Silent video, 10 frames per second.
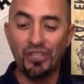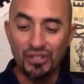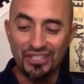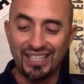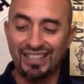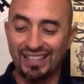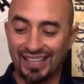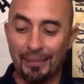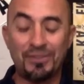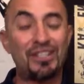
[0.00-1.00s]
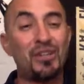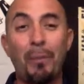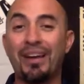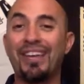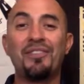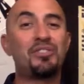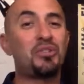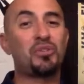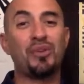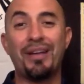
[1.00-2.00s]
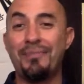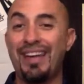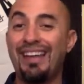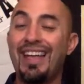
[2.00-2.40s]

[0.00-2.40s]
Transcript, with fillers: You've seen the lips, and so I'm gonna give it to you straight, man.